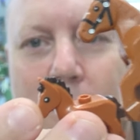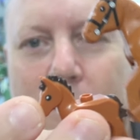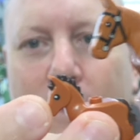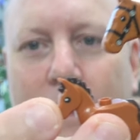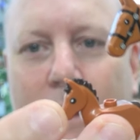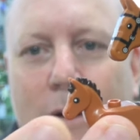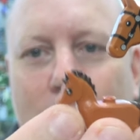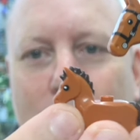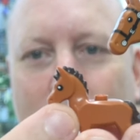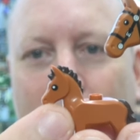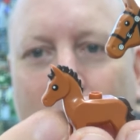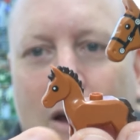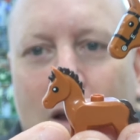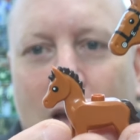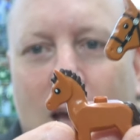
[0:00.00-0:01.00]
There we
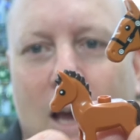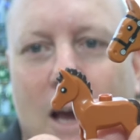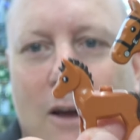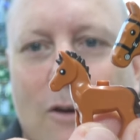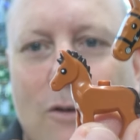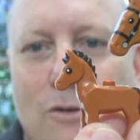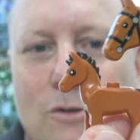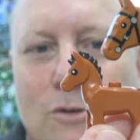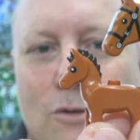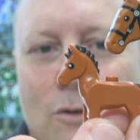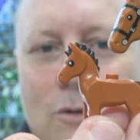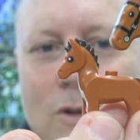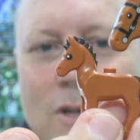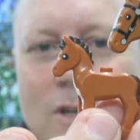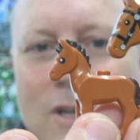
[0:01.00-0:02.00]
go. How
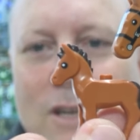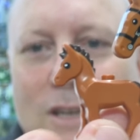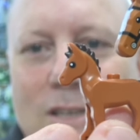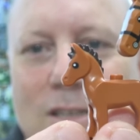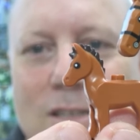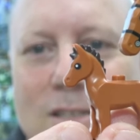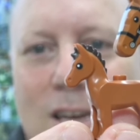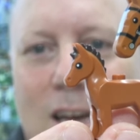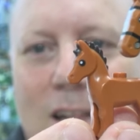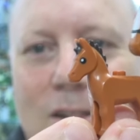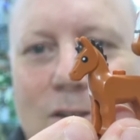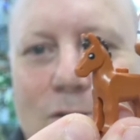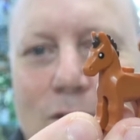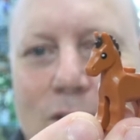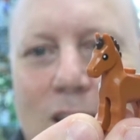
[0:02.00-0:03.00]
cool does that
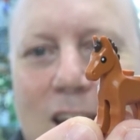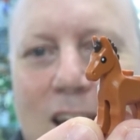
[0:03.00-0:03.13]
look?